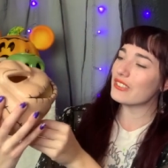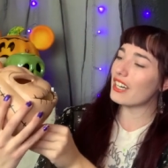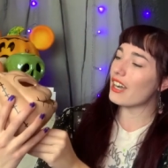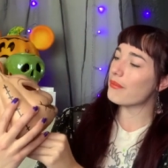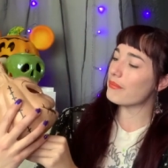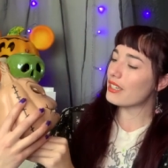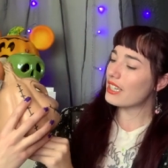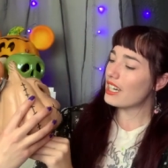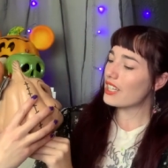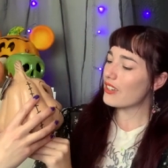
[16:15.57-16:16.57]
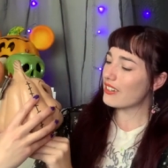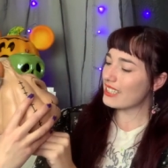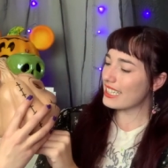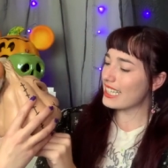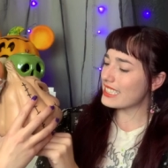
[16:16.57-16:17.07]
Um, although I don't
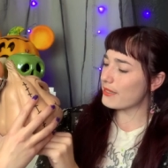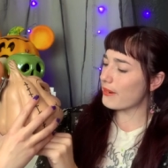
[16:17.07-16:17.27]
think he has any